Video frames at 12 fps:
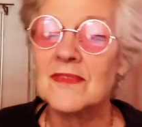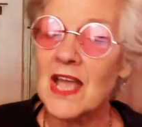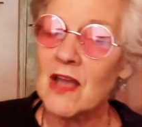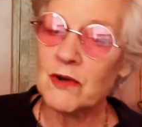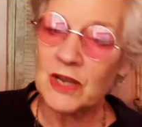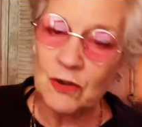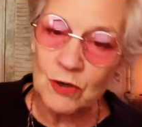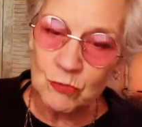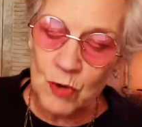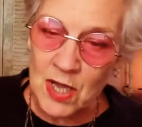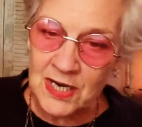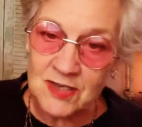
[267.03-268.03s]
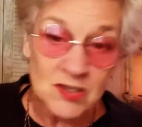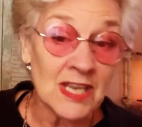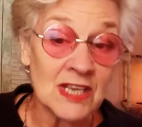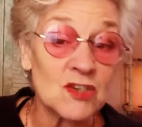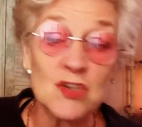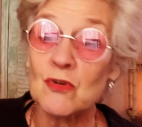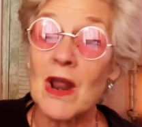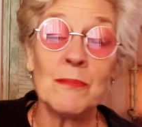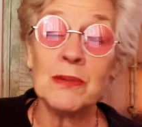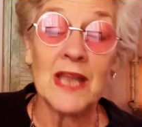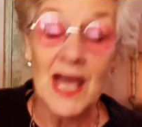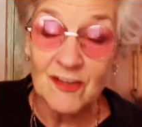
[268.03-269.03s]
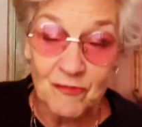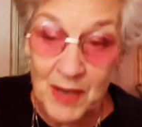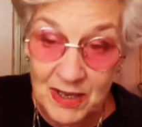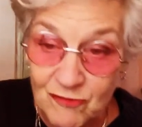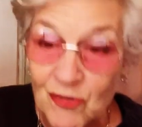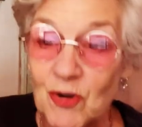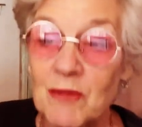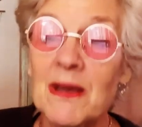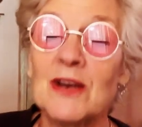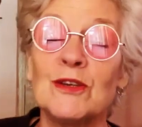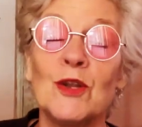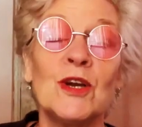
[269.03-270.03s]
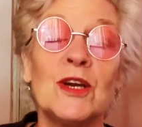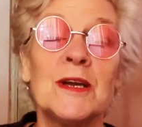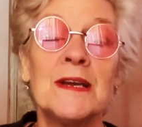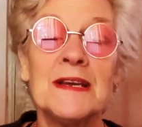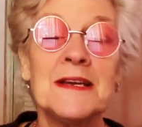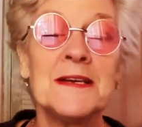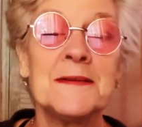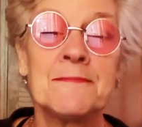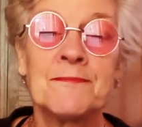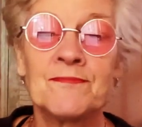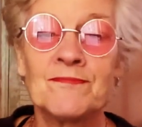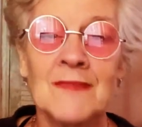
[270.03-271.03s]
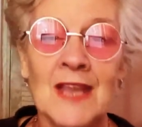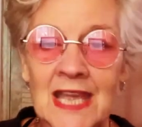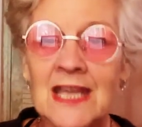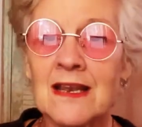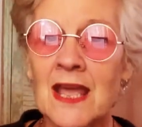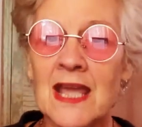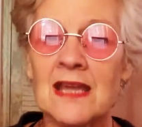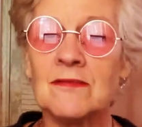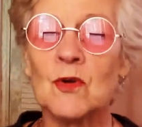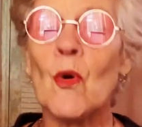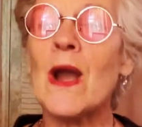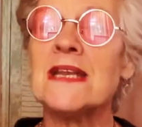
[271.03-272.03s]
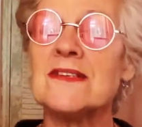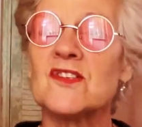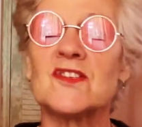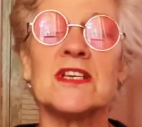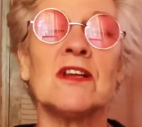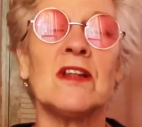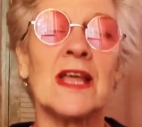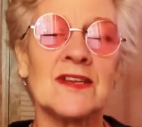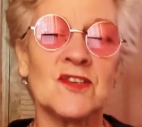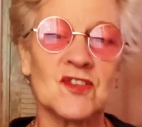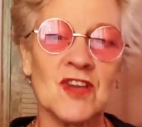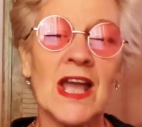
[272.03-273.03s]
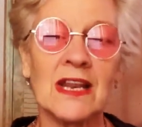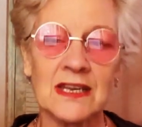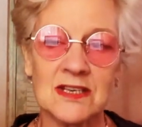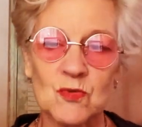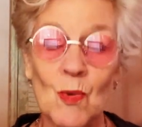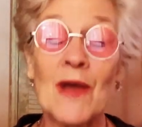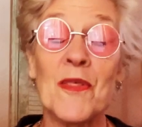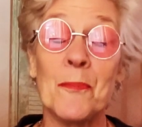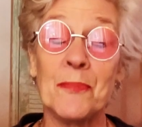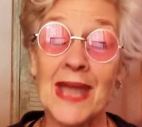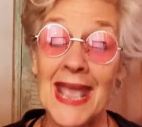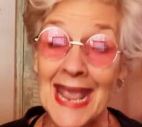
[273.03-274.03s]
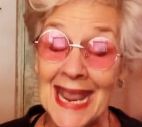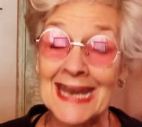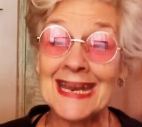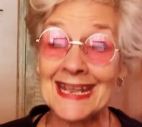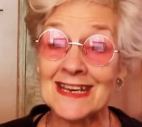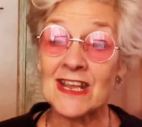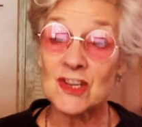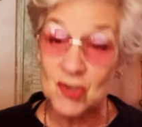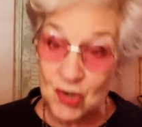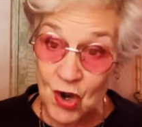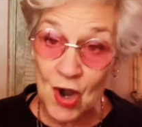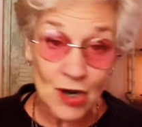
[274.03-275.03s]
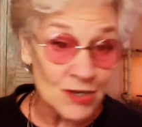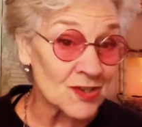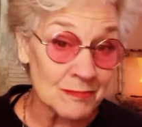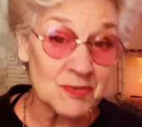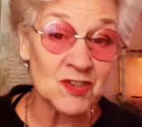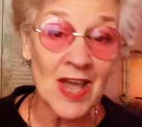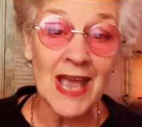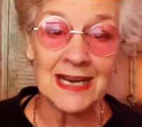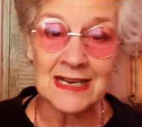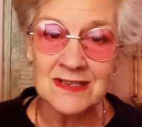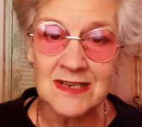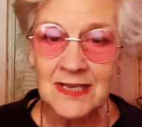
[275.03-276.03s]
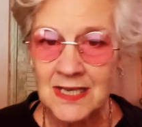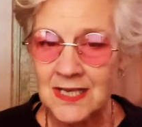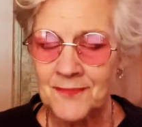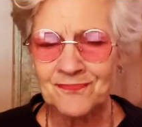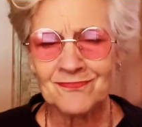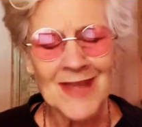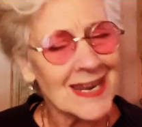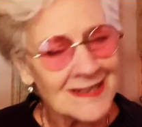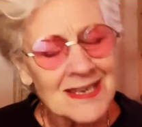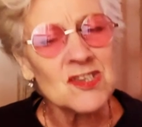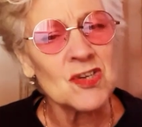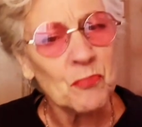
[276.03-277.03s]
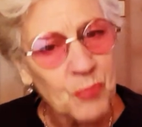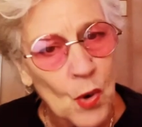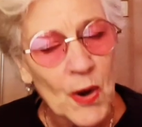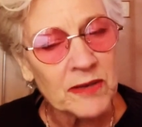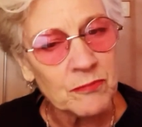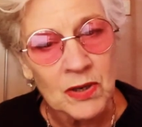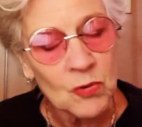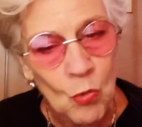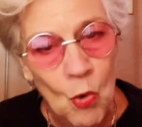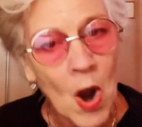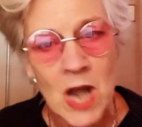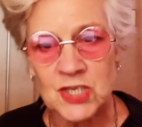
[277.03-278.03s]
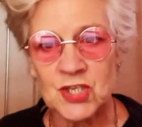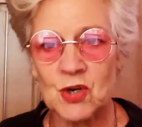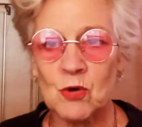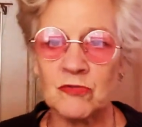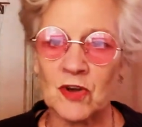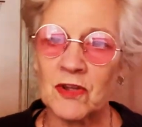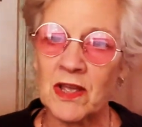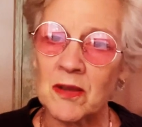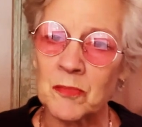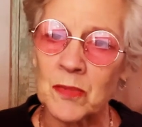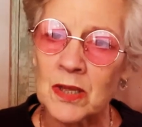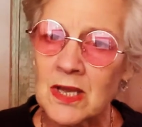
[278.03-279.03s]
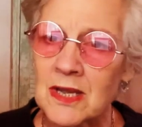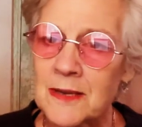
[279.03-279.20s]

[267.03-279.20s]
Harry heard Ron and Dean scramble out of bed for a better look. He lay quite still and silent while the pain in his scar subsided and disappointment washed over him.